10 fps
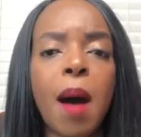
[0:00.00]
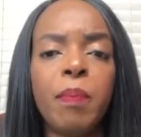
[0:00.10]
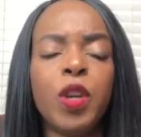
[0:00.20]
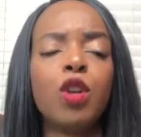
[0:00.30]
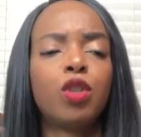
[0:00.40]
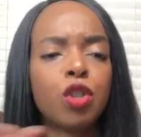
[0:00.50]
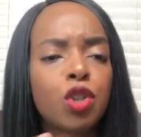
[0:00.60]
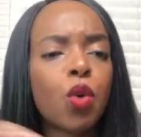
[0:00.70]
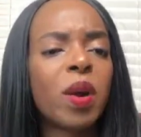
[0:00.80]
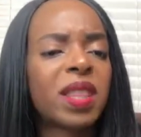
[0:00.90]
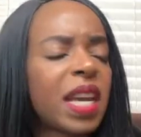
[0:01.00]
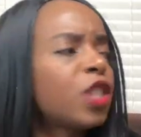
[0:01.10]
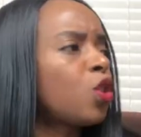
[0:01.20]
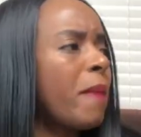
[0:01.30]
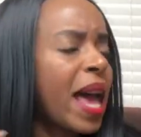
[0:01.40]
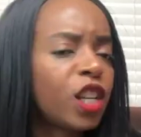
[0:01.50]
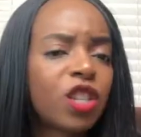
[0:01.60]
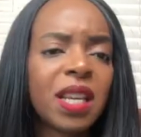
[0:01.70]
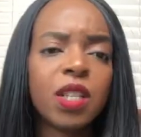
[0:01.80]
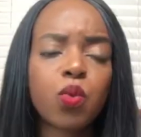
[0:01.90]
to steward things, to manage
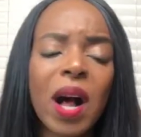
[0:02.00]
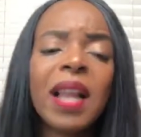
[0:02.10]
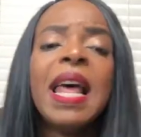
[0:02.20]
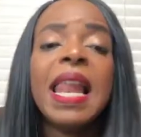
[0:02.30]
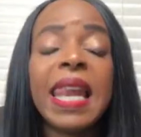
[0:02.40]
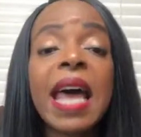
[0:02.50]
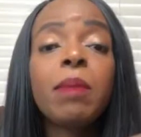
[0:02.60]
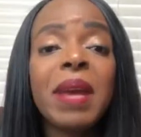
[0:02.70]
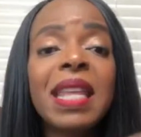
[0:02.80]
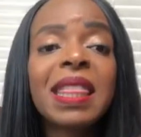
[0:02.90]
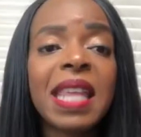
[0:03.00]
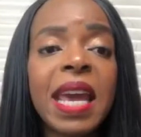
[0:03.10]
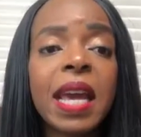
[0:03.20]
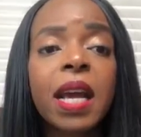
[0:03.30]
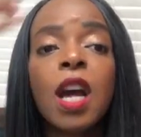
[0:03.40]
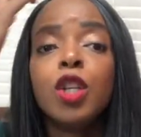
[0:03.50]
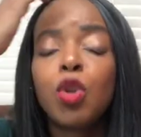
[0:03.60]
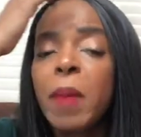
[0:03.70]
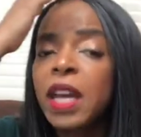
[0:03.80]
things well. Let me think to make